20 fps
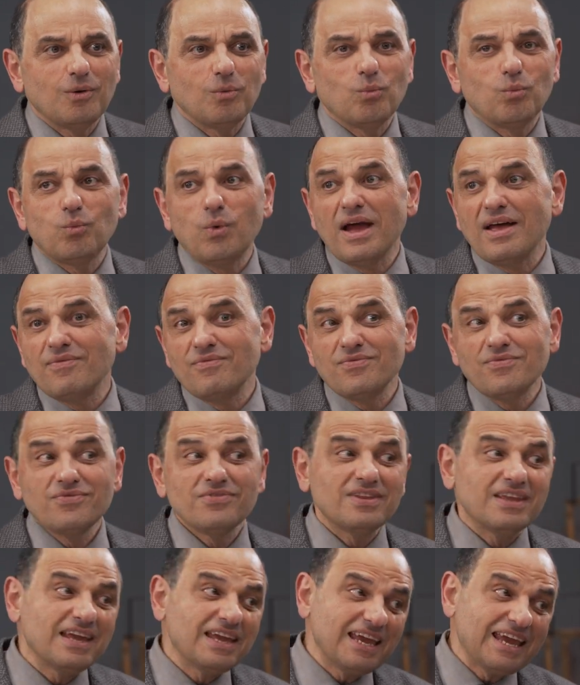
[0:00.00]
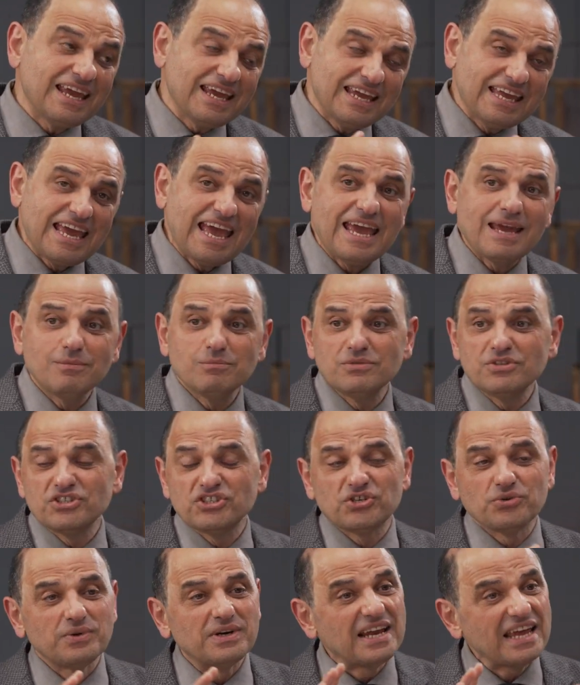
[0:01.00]
when it came
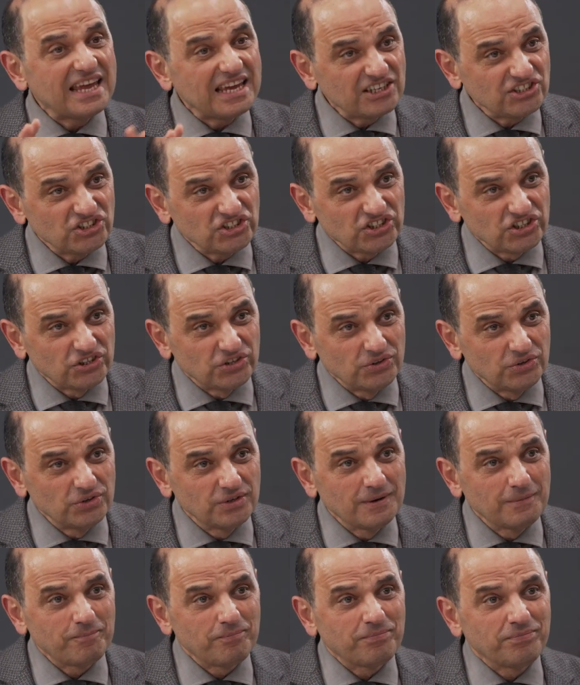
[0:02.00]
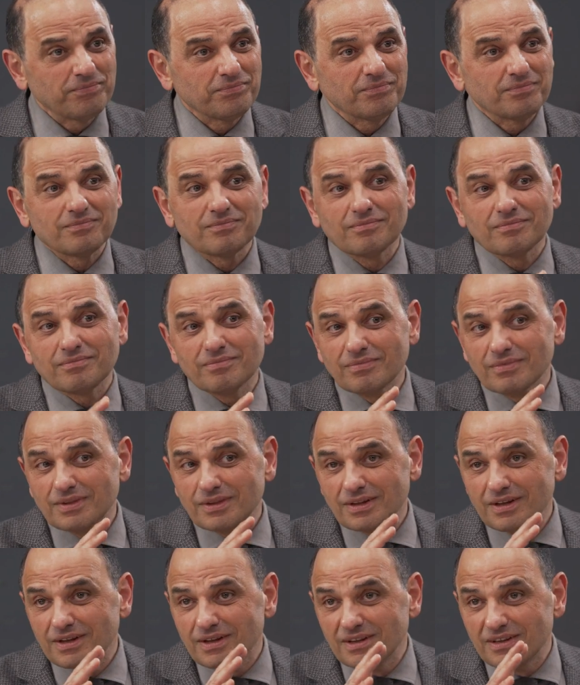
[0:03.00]
to an issue
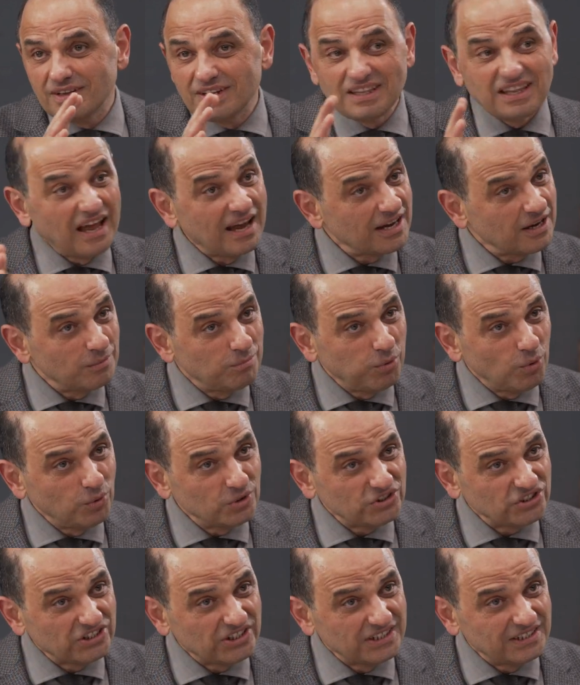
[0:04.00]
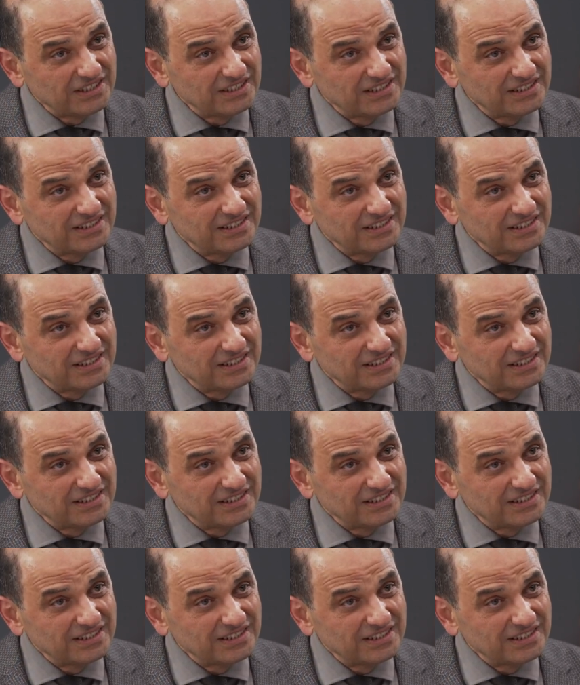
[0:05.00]
like abortion?